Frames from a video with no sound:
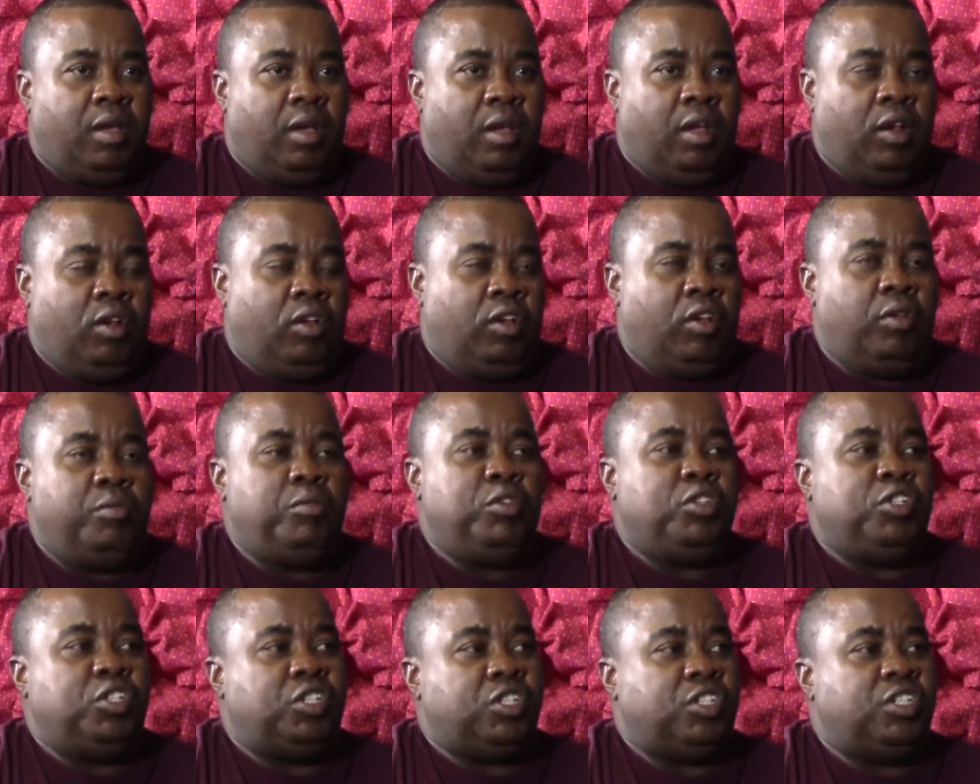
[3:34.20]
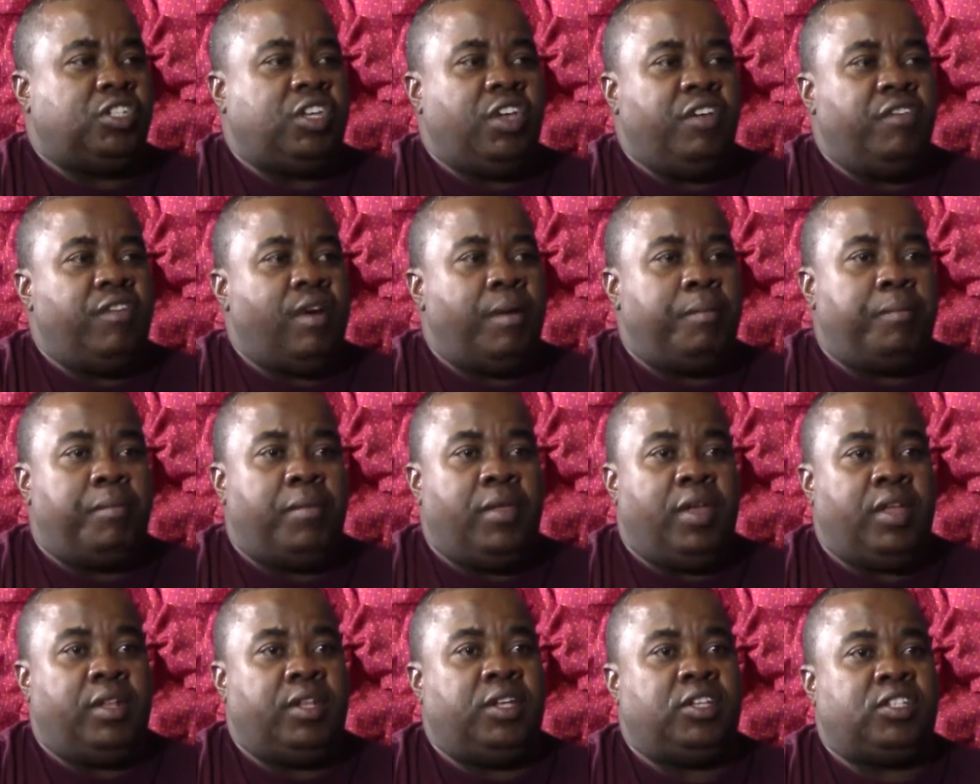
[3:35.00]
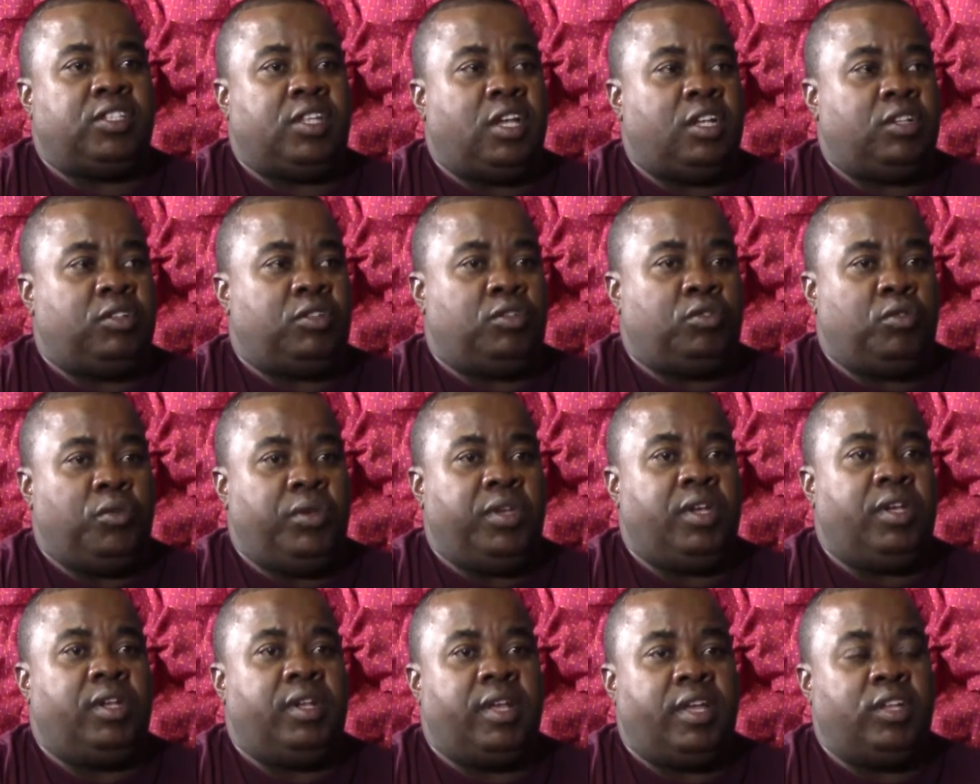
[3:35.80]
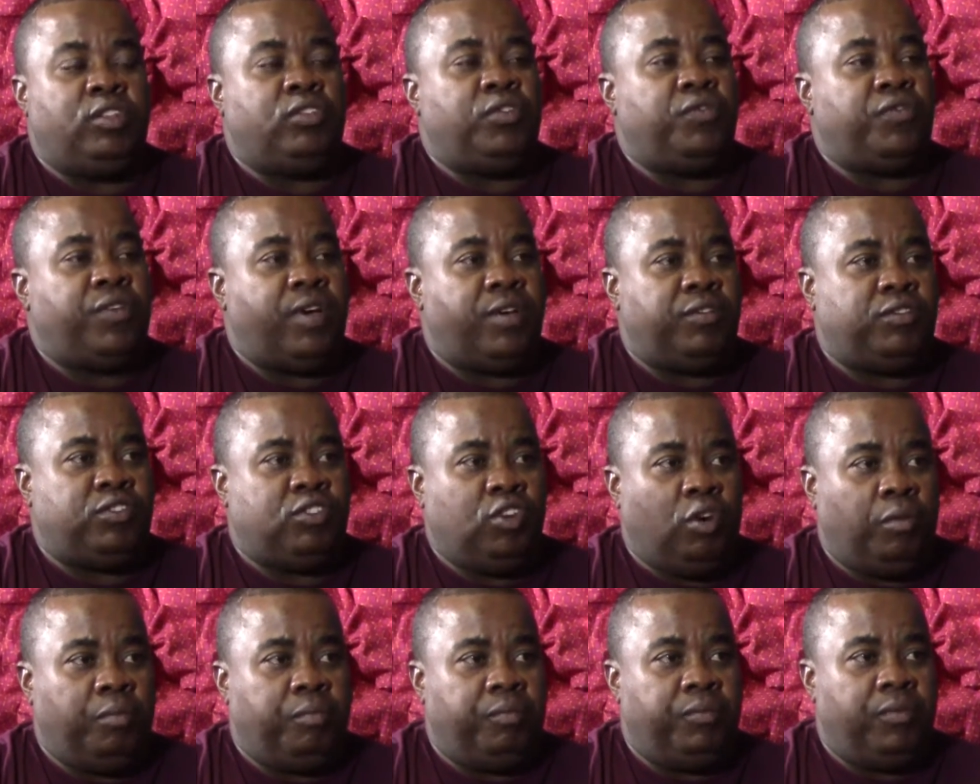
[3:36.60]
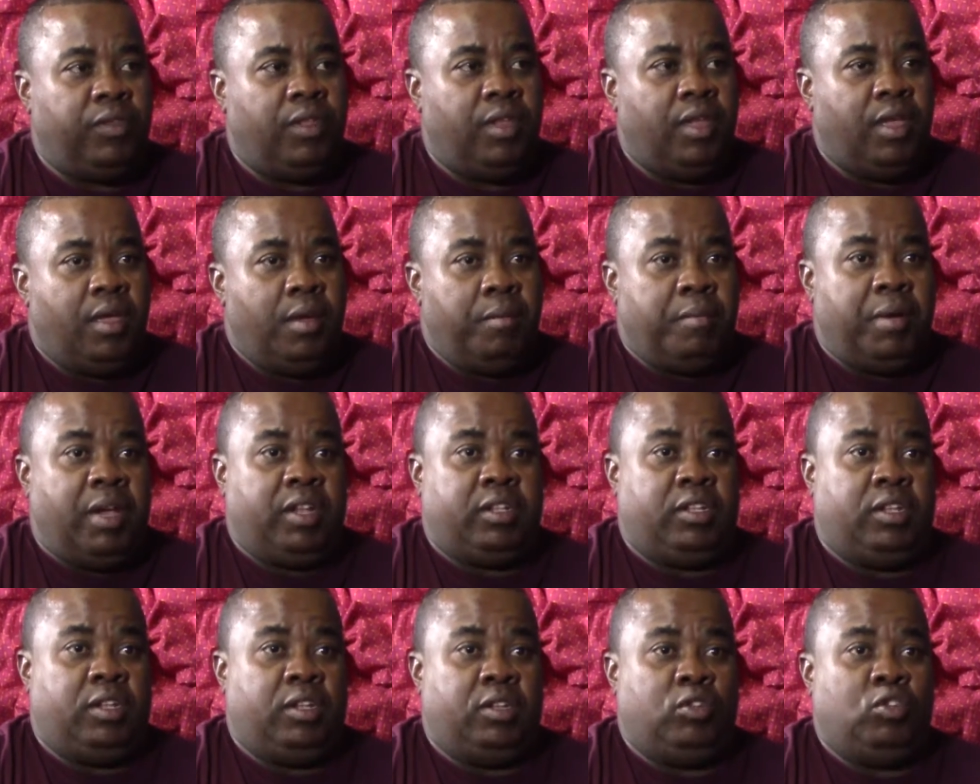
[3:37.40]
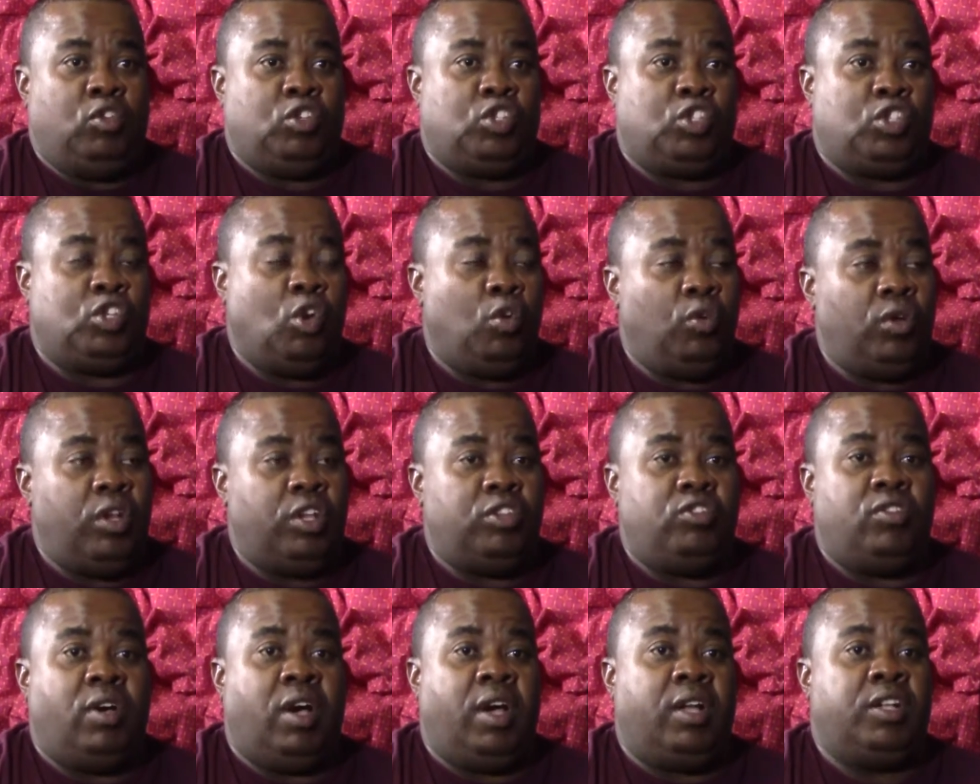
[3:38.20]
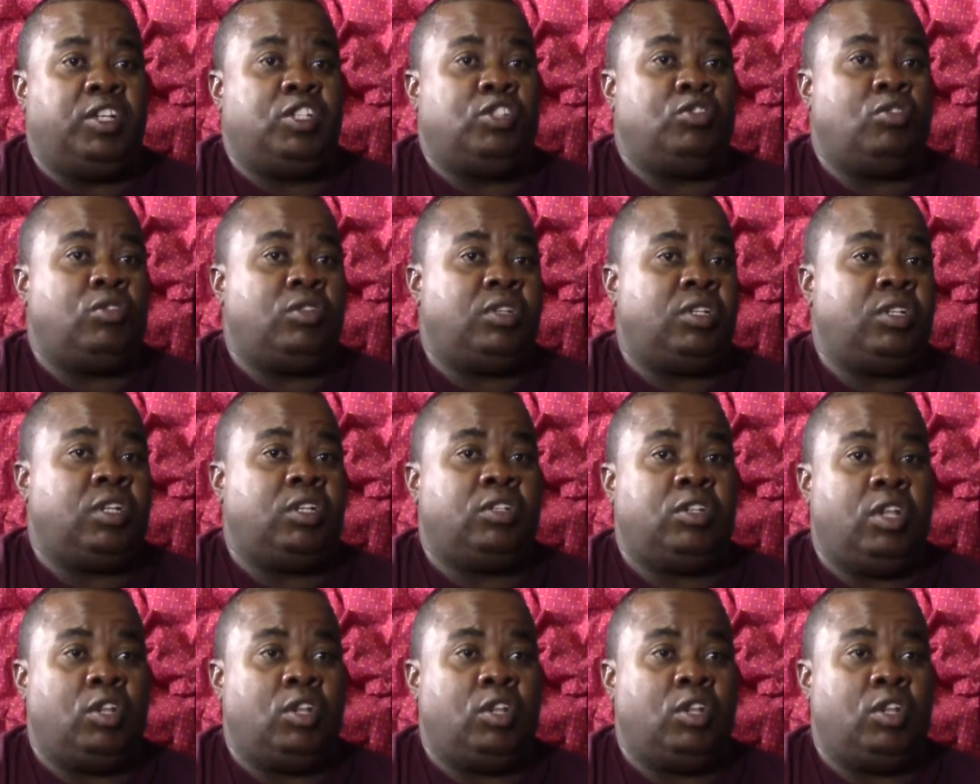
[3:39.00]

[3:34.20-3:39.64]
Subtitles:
a lot of musicians give up and they start doing a 9-to-5 job, but your soul and your heart is not in it.